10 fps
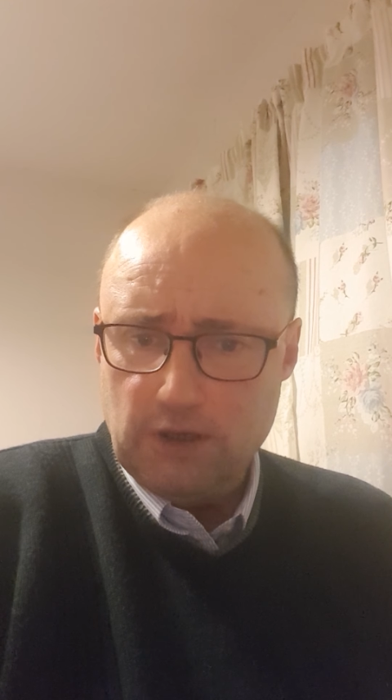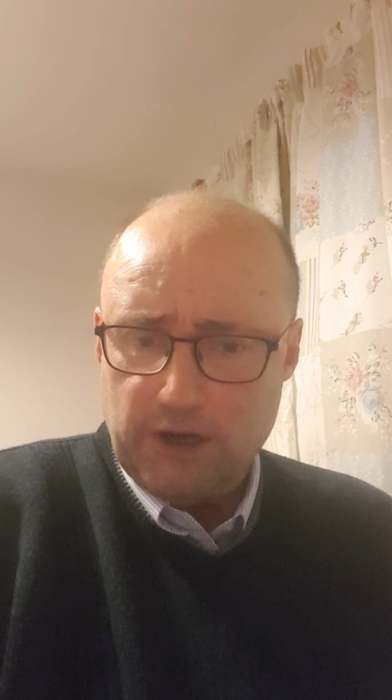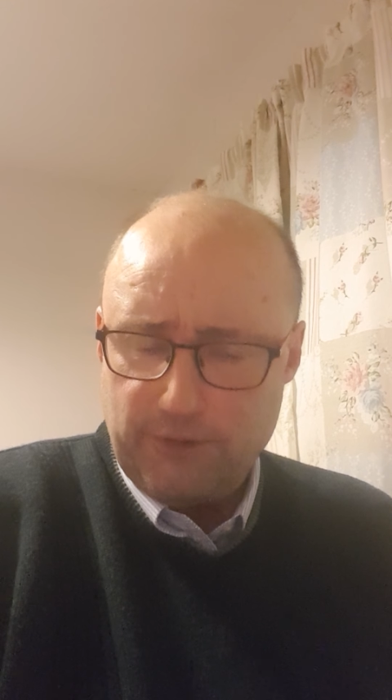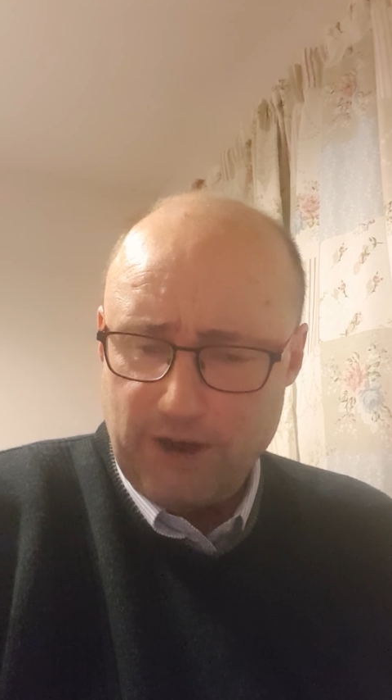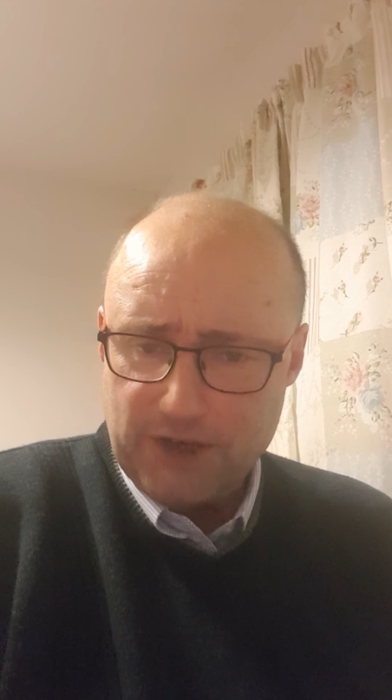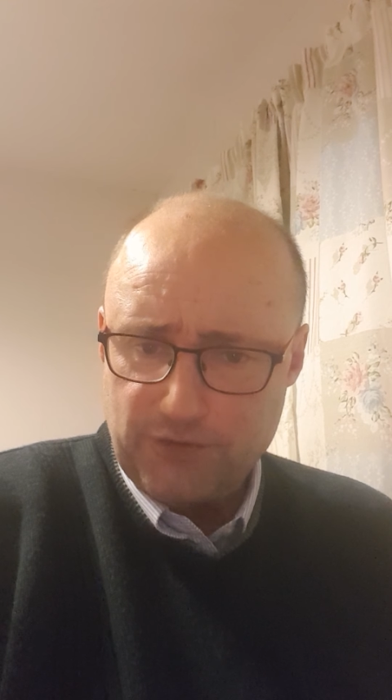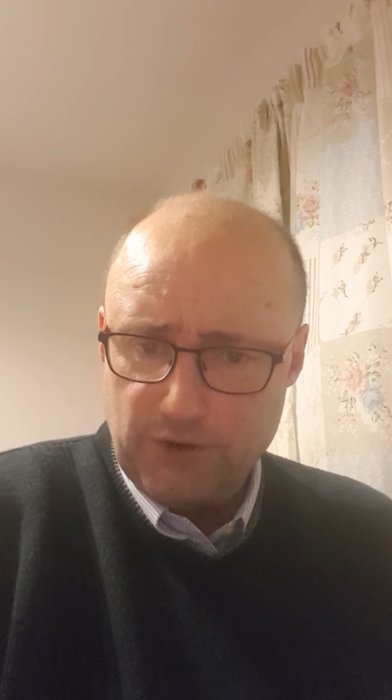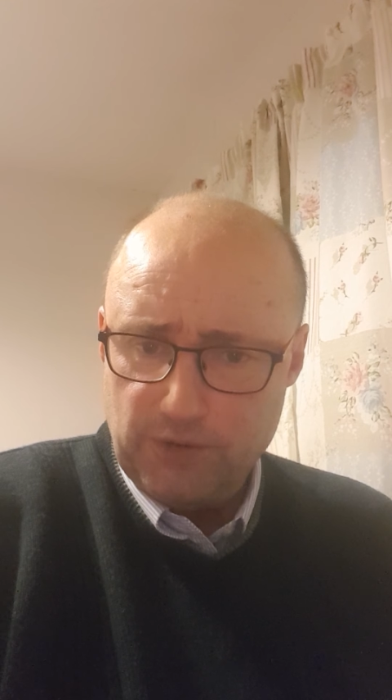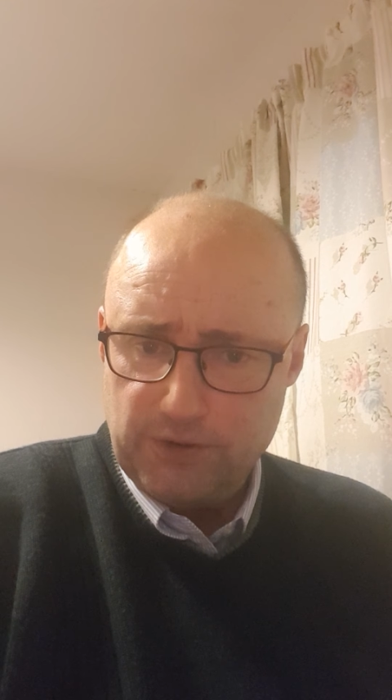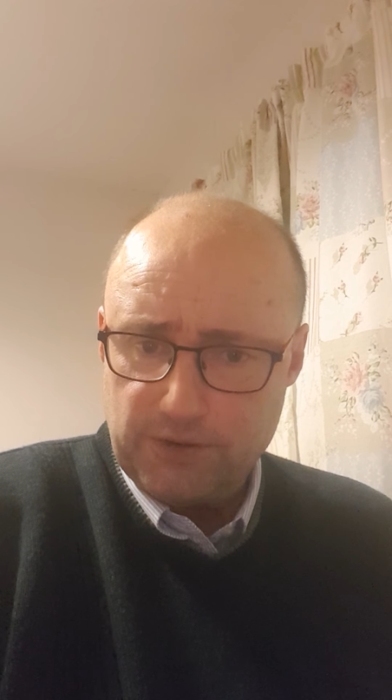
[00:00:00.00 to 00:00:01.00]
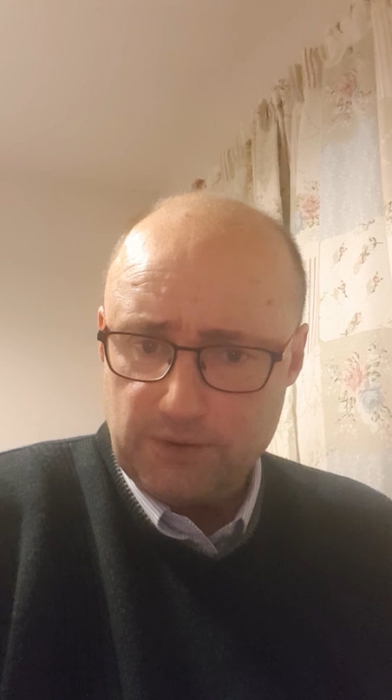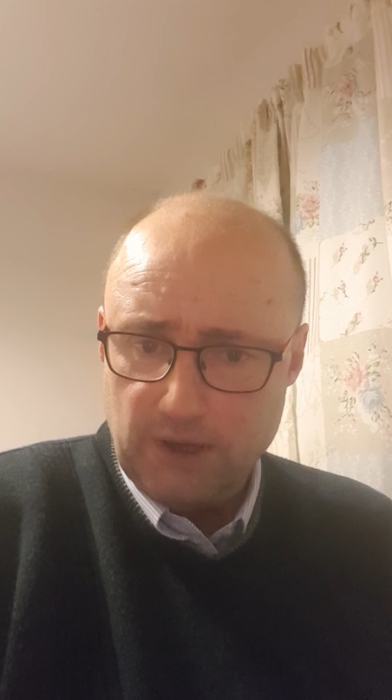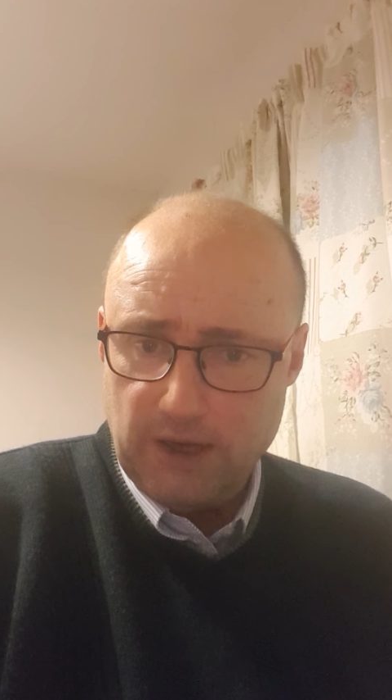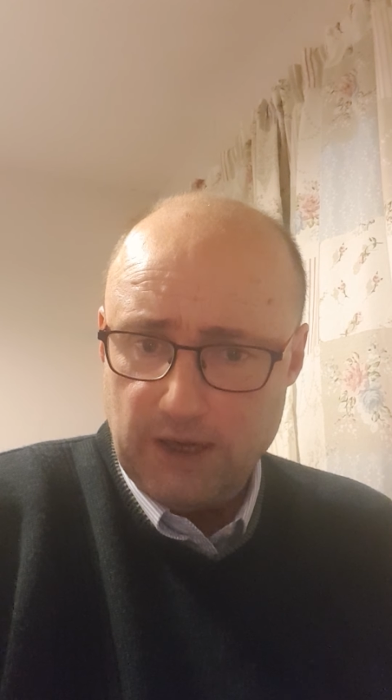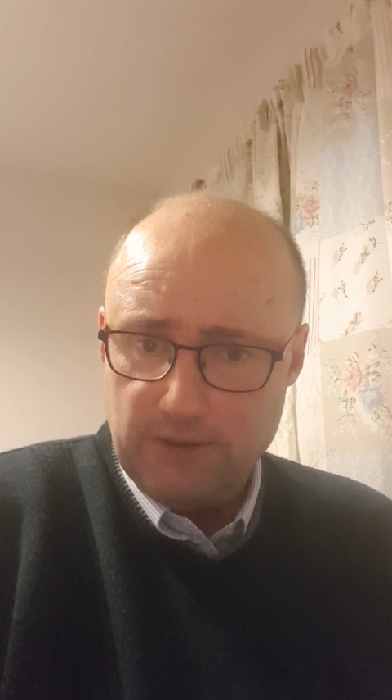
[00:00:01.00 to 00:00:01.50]
grassroots
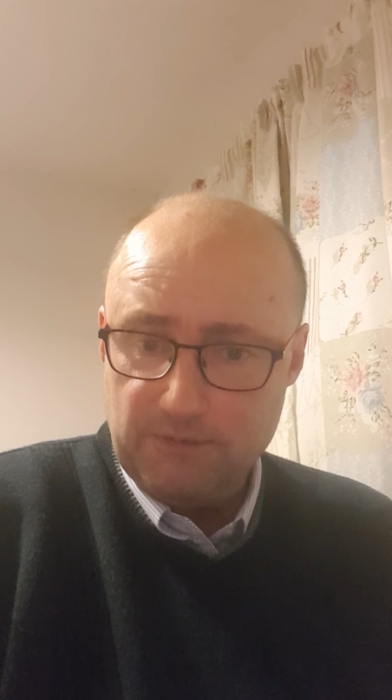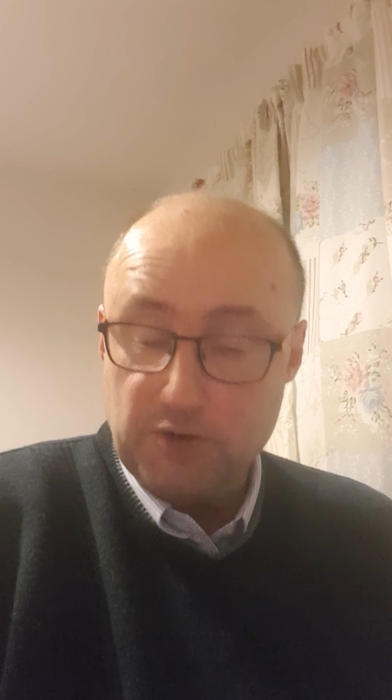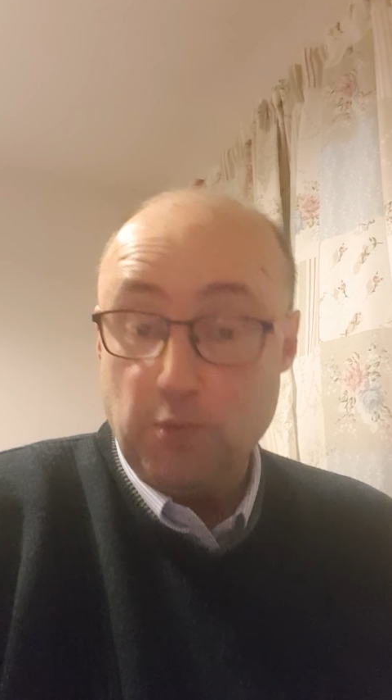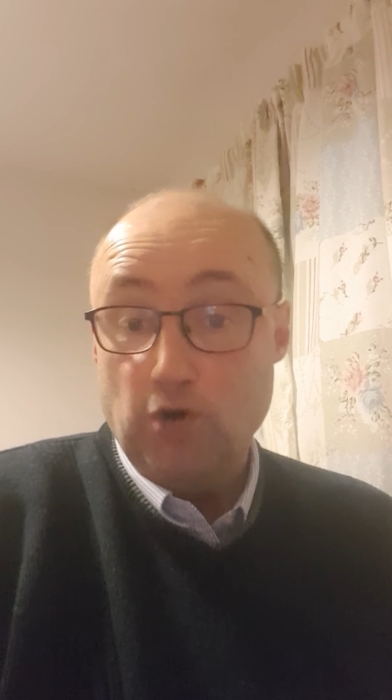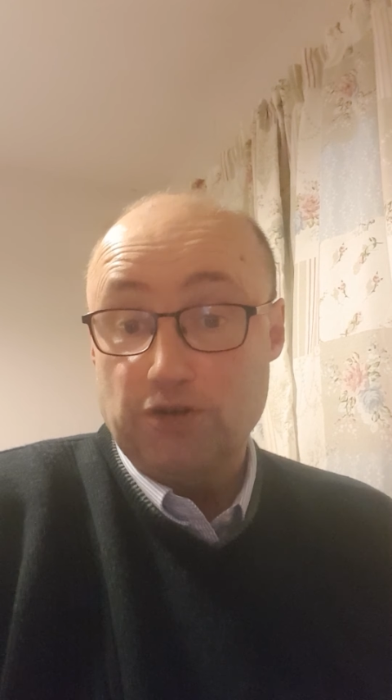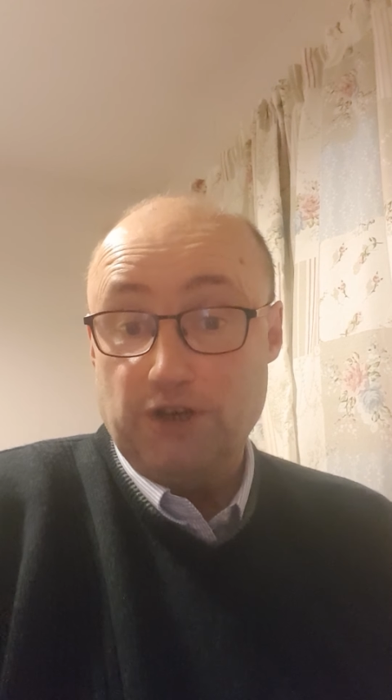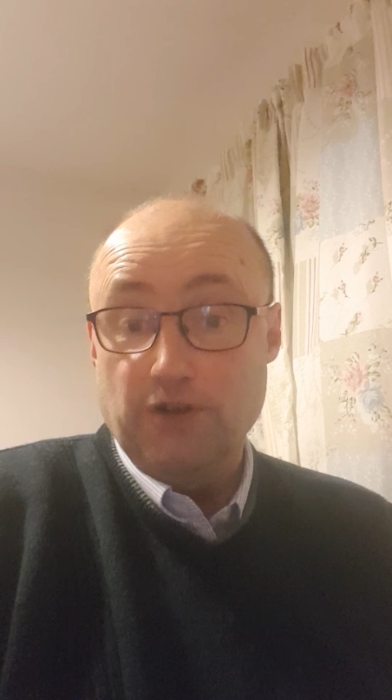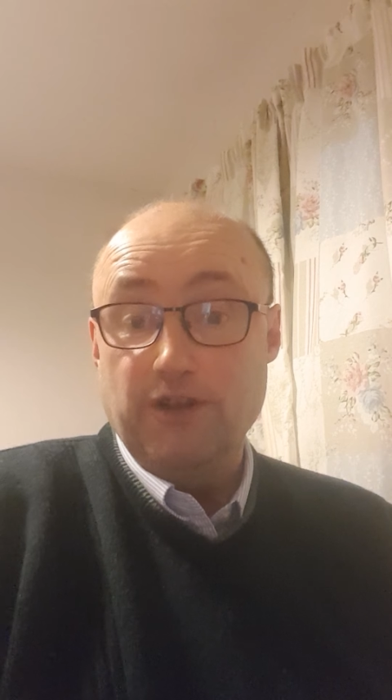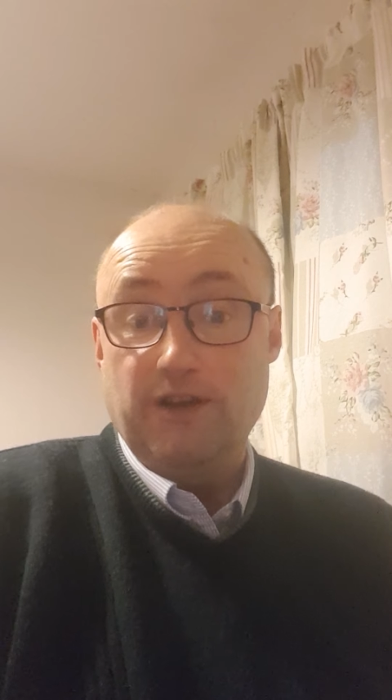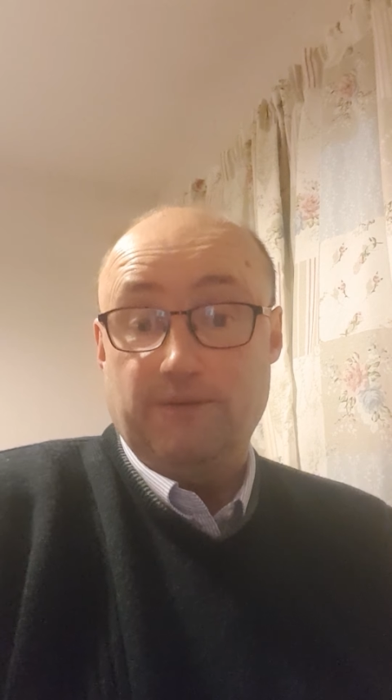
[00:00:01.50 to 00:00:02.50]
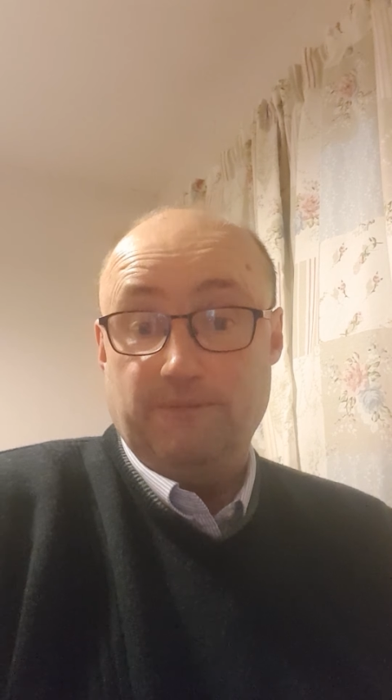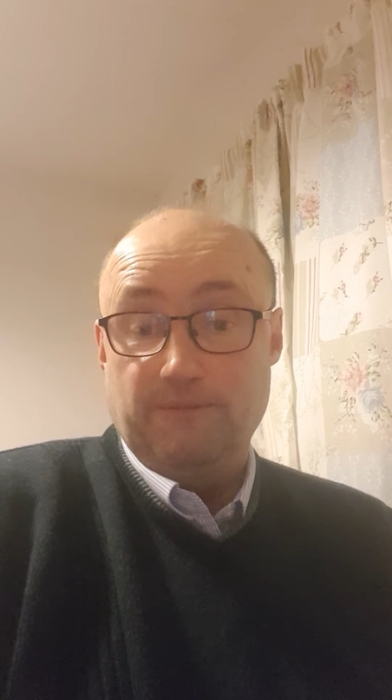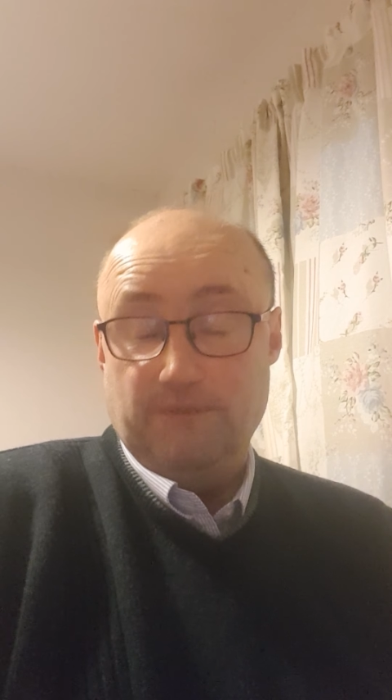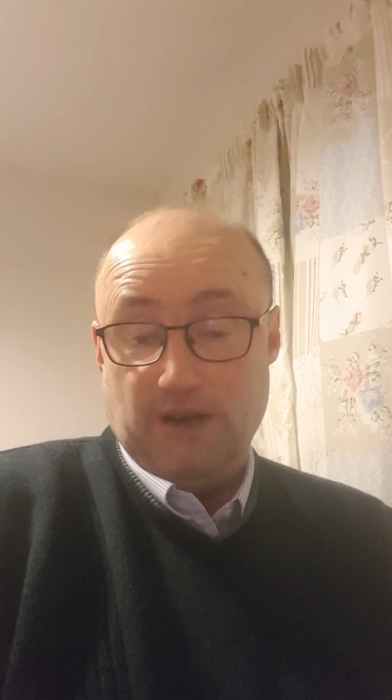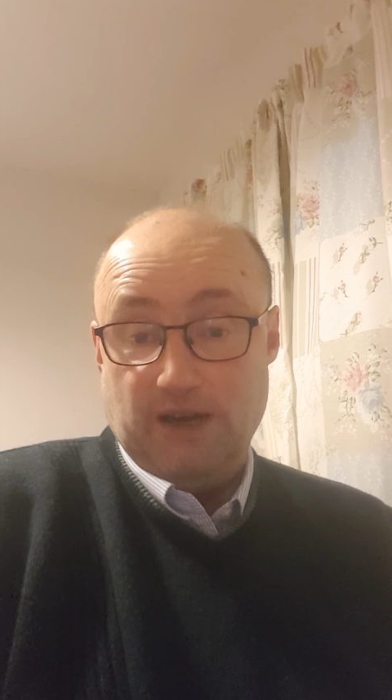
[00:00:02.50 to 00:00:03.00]
uh, sport in other
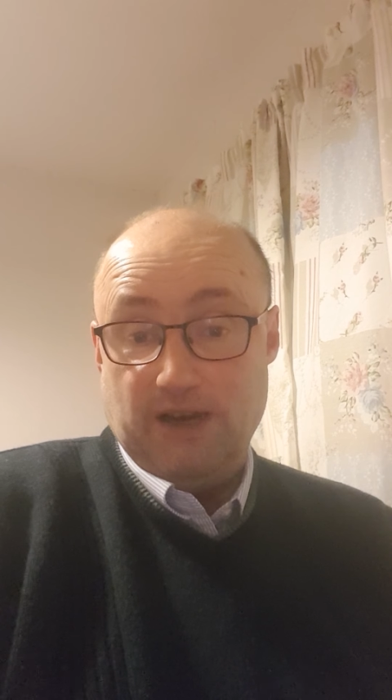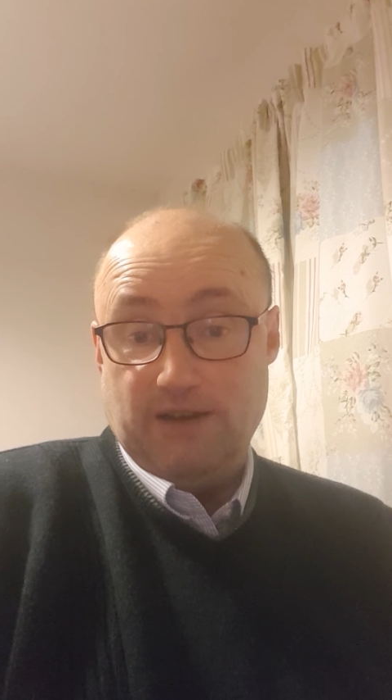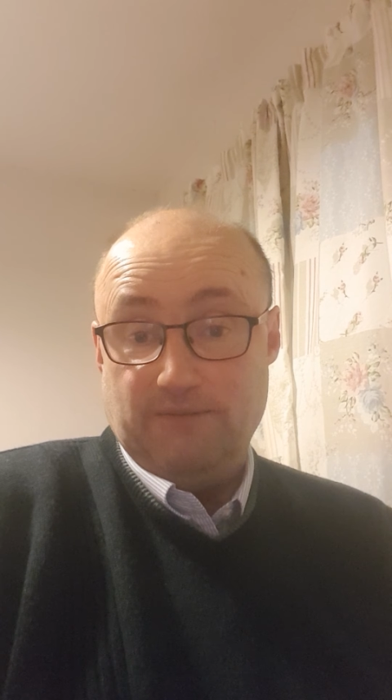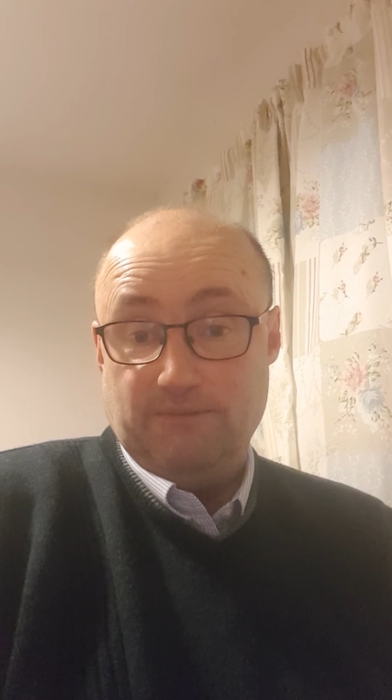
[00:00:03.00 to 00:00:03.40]
uh,